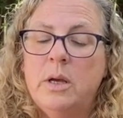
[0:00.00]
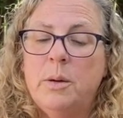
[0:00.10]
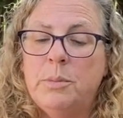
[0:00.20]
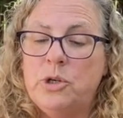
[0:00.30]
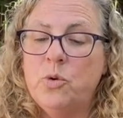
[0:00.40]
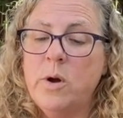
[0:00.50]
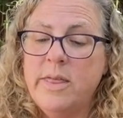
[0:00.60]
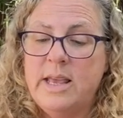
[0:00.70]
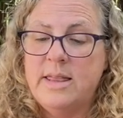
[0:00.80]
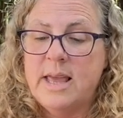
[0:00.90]
But
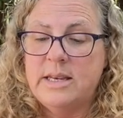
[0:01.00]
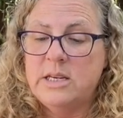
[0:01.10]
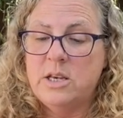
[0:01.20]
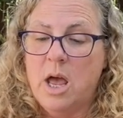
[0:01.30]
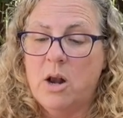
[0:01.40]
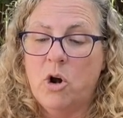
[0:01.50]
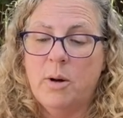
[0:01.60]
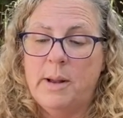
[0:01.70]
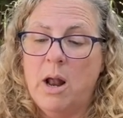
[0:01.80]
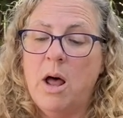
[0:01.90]
Dorothy they did not
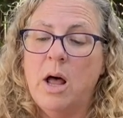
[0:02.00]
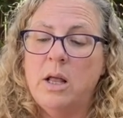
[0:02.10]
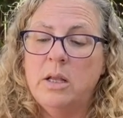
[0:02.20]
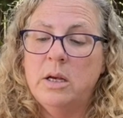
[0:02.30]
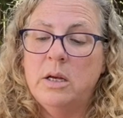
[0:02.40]
harm at all.